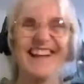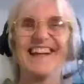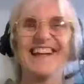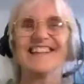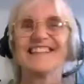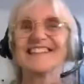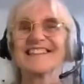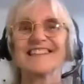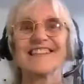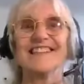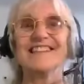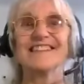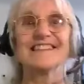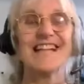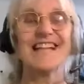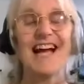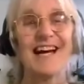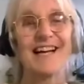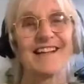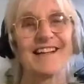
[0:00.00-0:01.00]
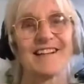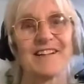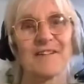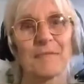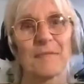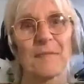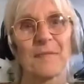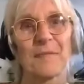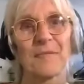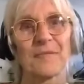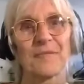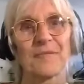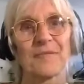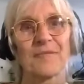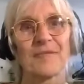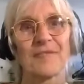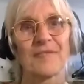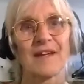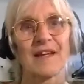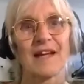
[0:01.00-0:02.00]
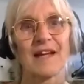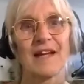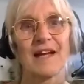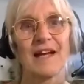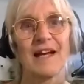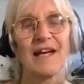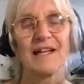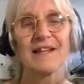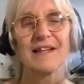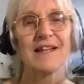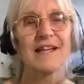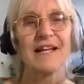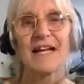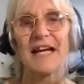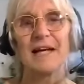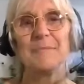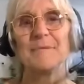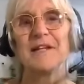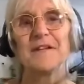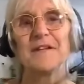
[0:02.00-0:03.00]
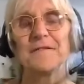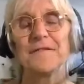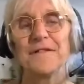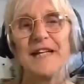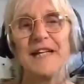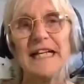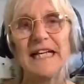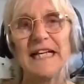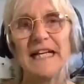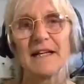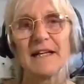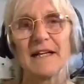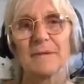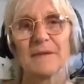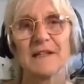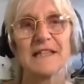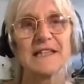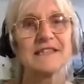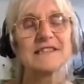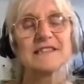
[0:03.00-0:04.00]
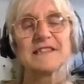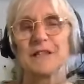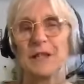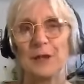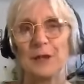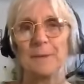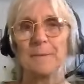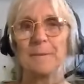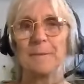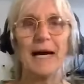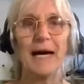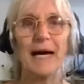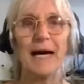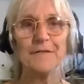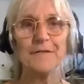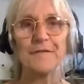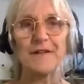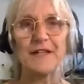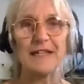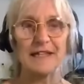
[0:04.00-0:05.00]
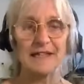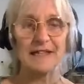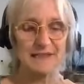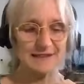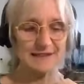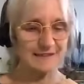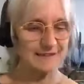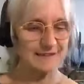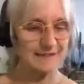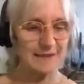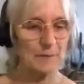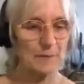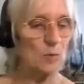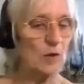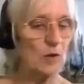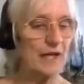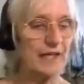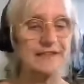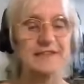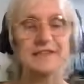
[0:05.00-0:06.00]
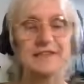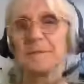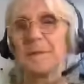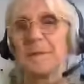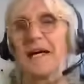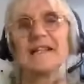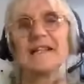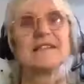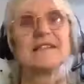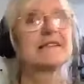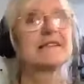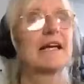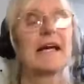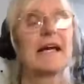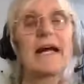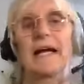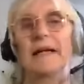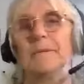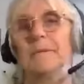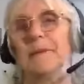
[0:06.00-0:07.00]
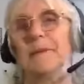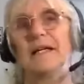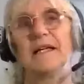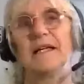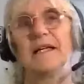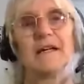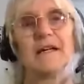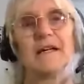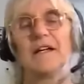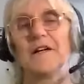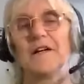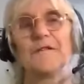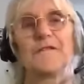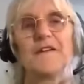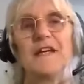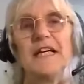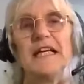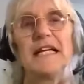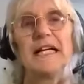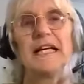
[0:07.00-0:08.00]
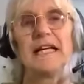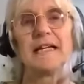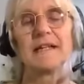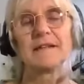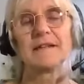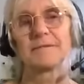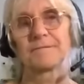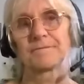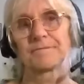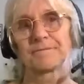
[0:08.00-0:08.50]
It's that. It can be a feeling, but it's not my feeling. It's somewhere in space, there can be a feeling.